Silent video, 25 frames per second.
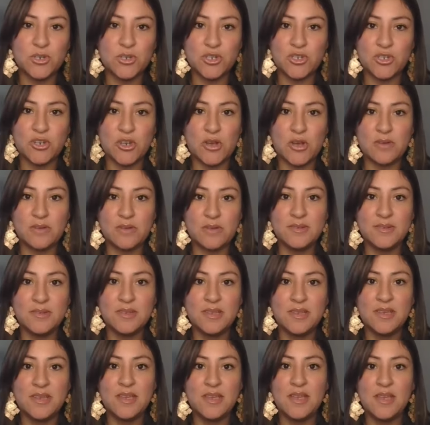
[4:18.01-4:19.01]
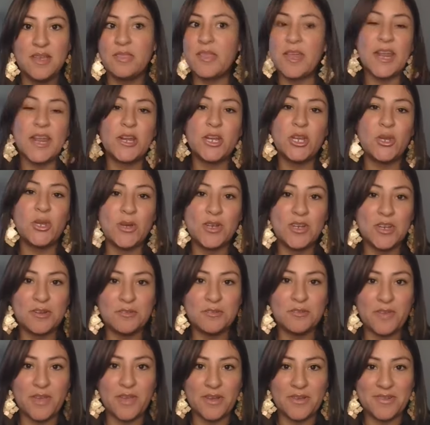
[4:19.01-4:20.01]
strong that I knew I
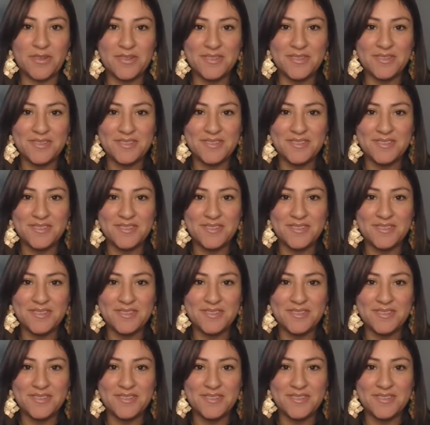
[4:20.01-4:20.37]
couldn't fail.